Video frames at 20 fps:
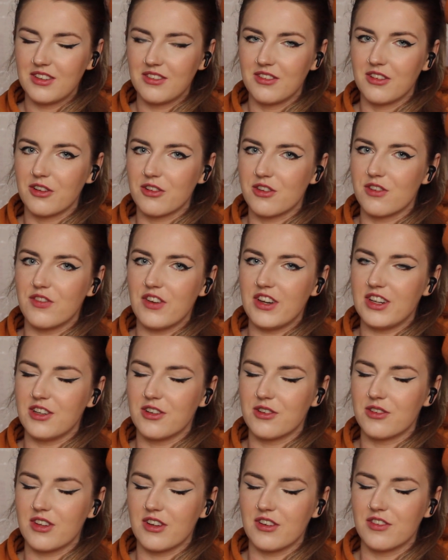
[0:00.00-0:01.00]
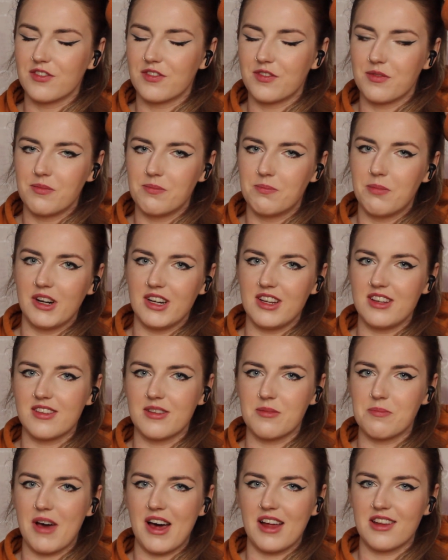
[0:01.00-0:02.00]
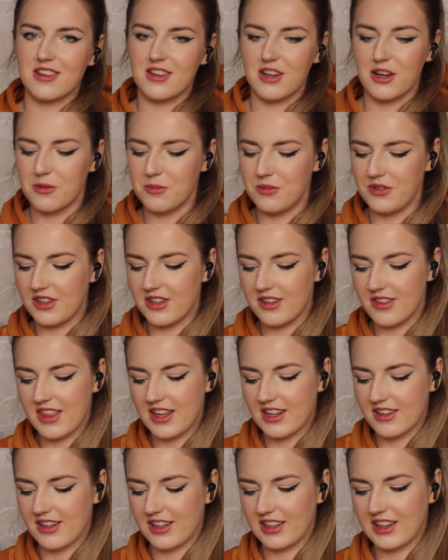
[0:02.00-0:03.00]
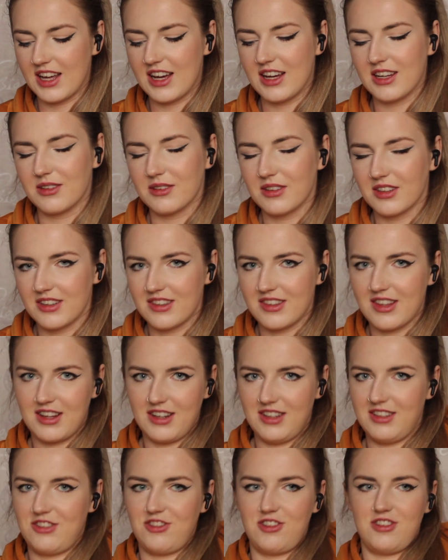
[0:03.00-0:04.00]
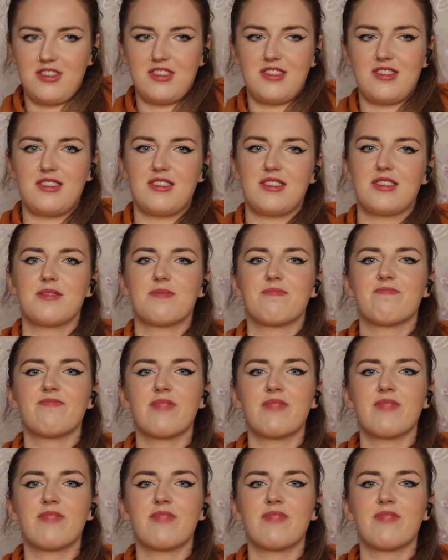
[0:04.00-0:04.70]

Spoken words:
loads of videos of bunnies in bathtubs and things like that, because that is just,